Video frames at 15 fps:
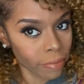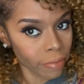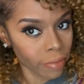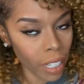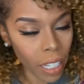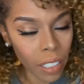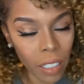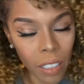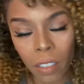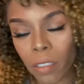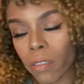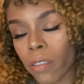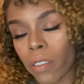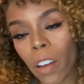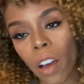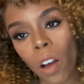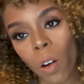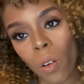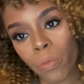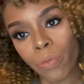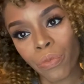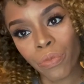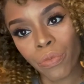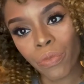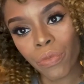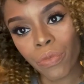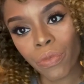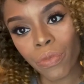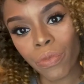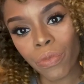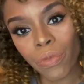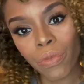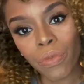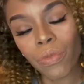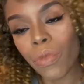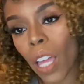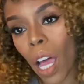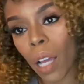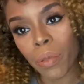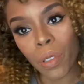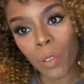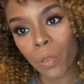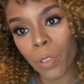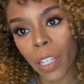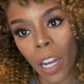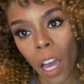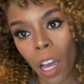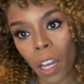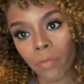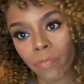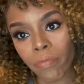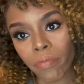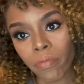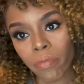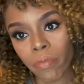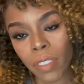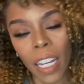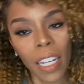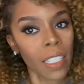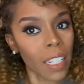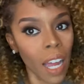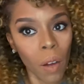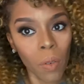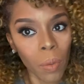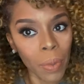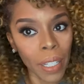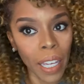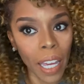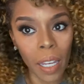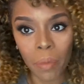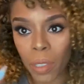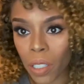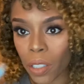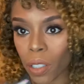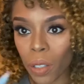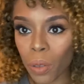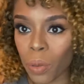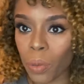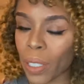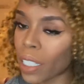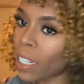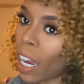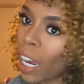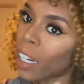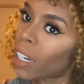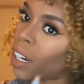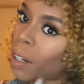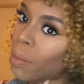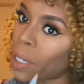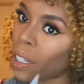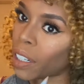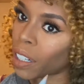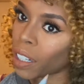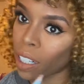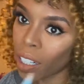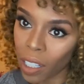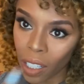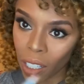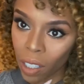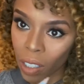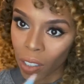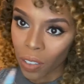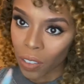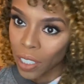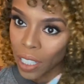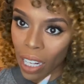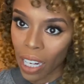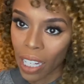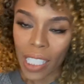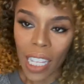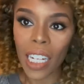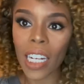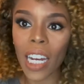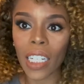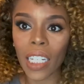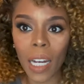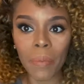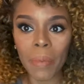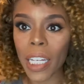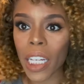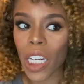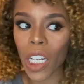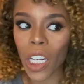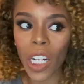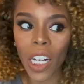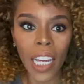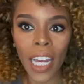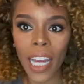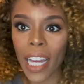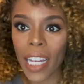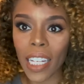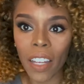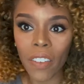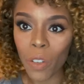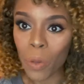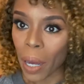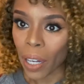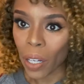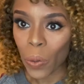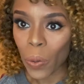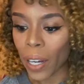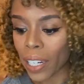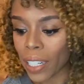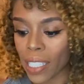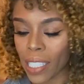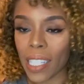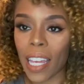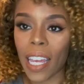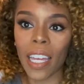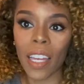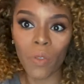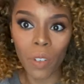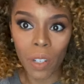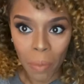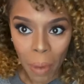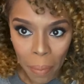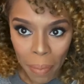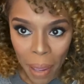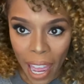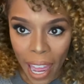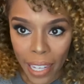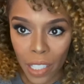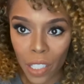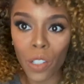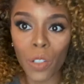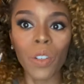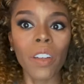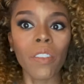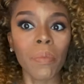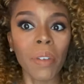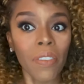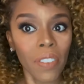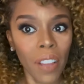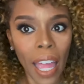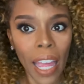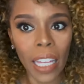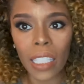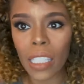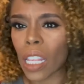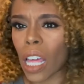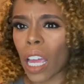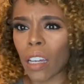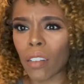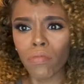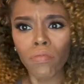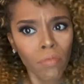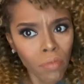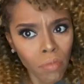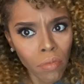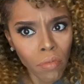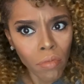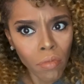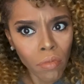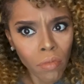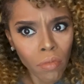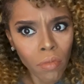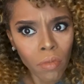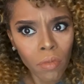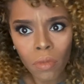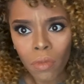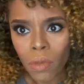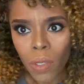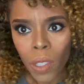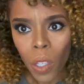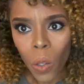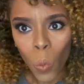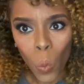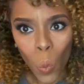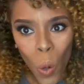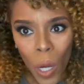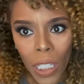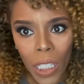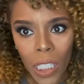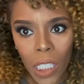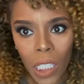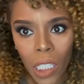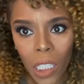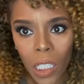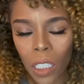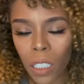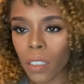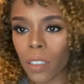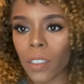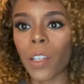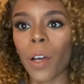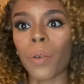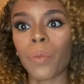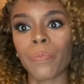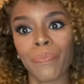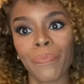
that's, no, absolutely not. That is not what we came to do. We did not come here for this. I did not come here and give you my coin and say, get rid of my bags and you give me flakes. Like, what? So,